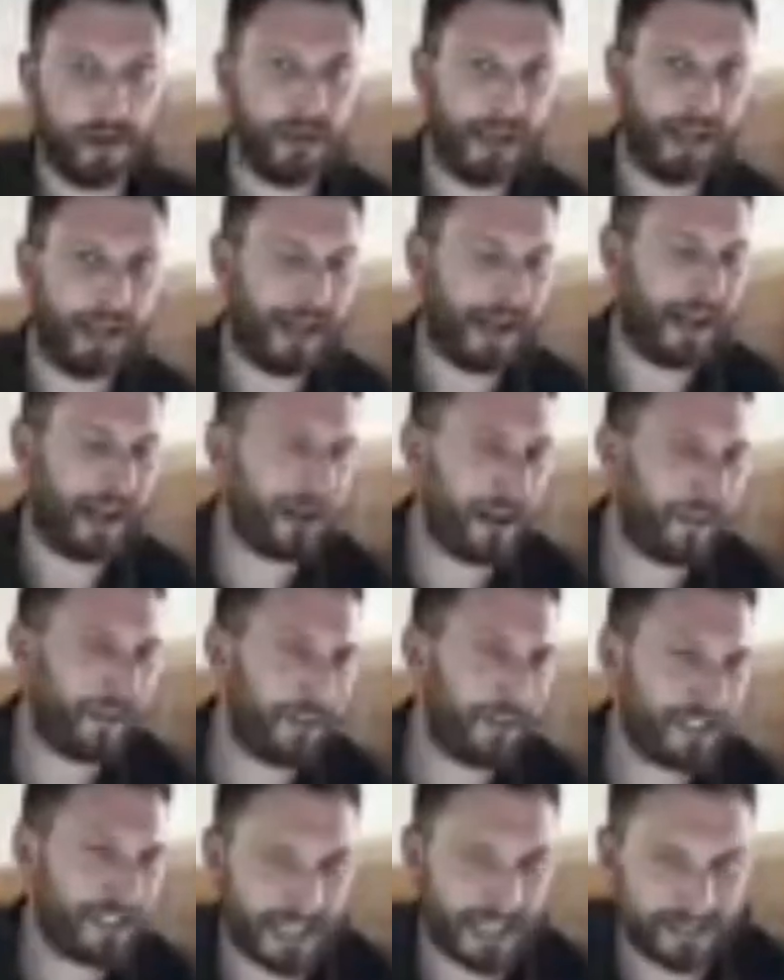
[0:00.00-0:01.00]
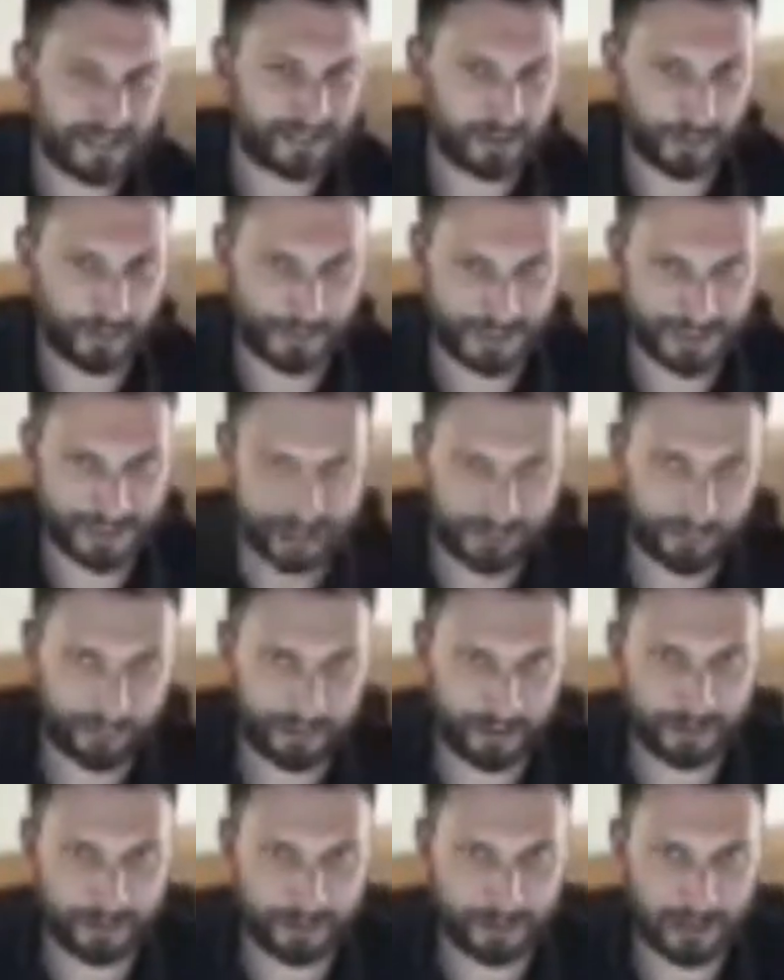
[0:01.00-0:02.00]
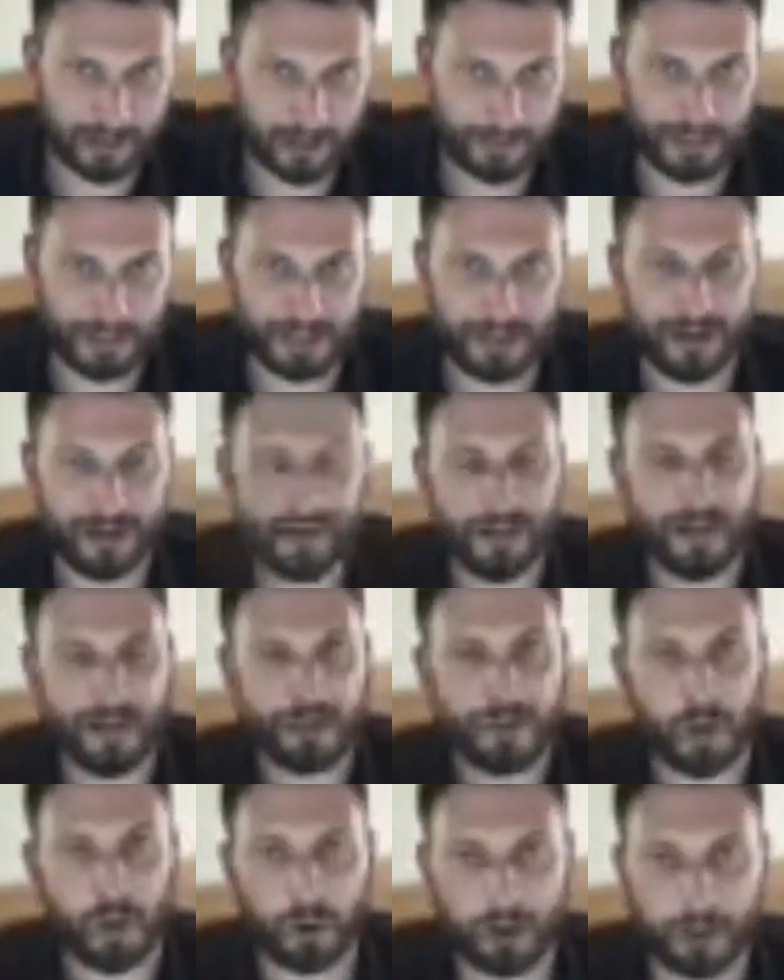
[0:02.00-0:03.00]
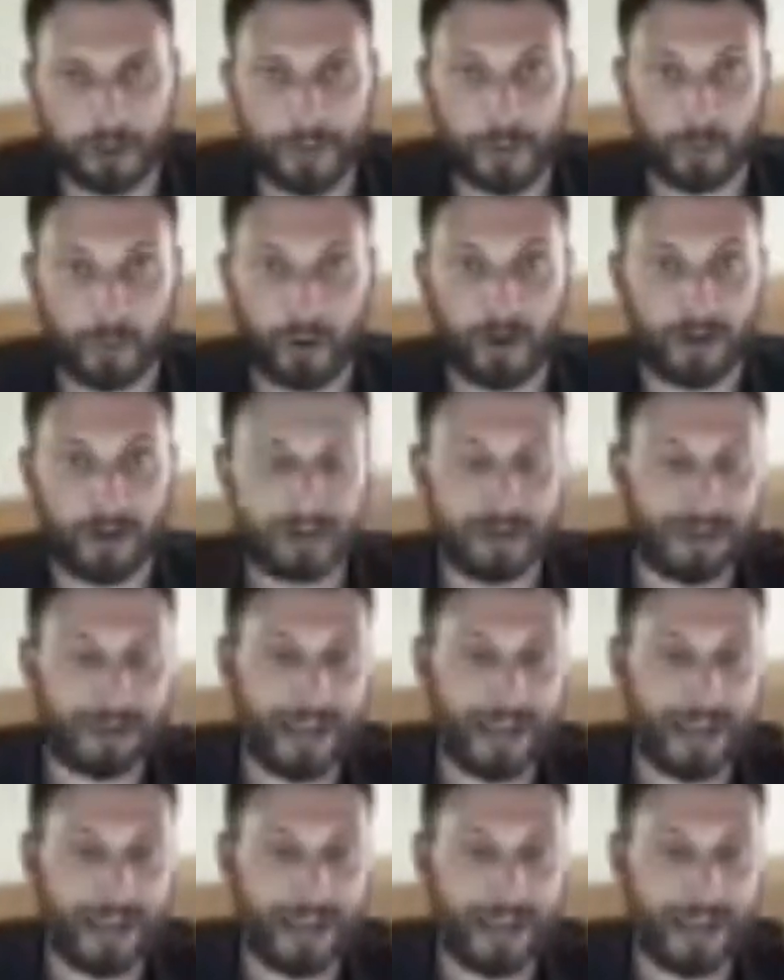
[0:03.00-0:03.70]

And every state's a little bit different. I mean, don't get me wrong.